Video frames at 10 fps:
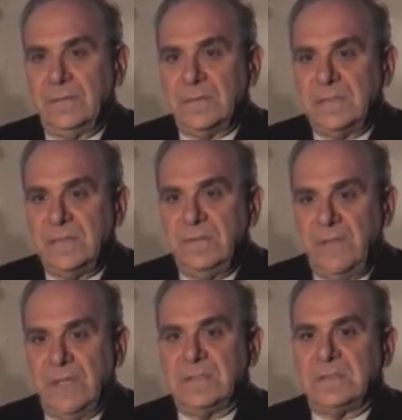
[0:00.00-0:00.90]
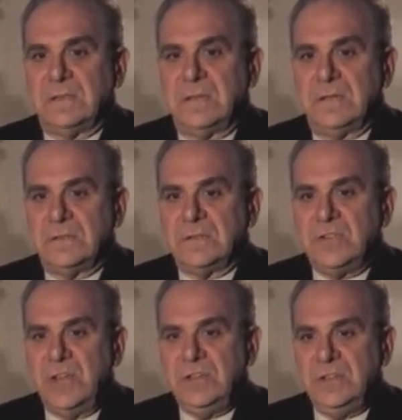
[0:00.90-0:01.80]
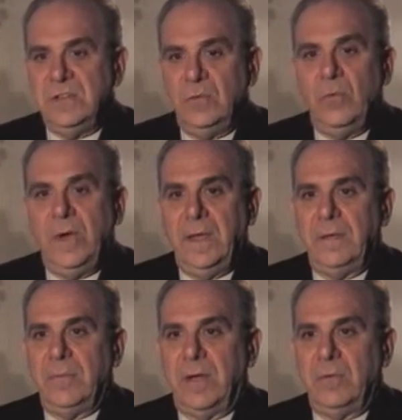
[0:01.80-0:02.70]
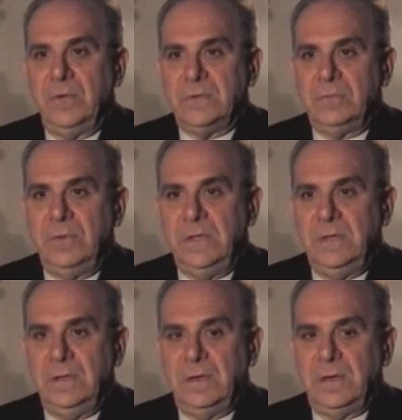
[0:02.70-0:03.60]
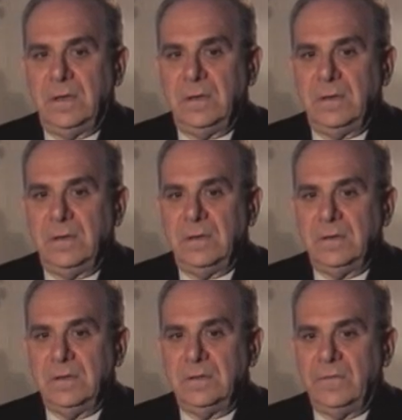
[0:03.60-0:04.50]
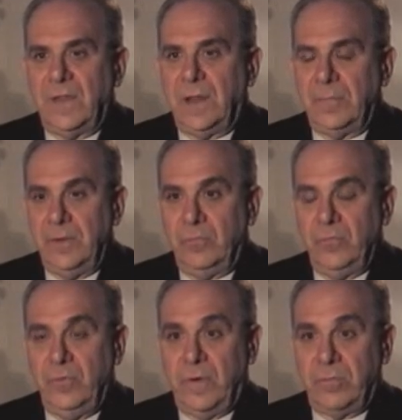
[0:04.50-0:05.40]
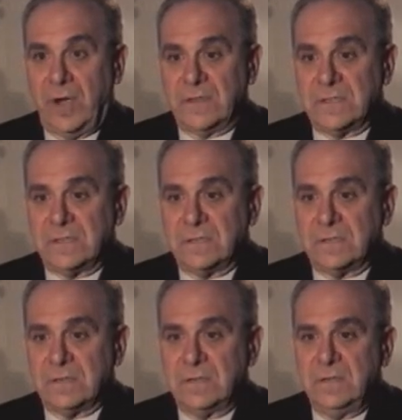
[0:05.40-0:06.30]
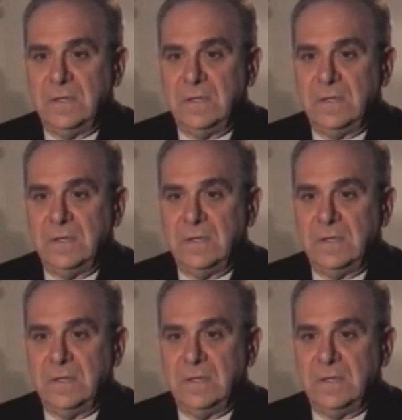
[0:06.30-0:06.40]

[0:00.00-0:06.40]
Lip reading: CIVIS is changing the way by which we develop and improve our processes.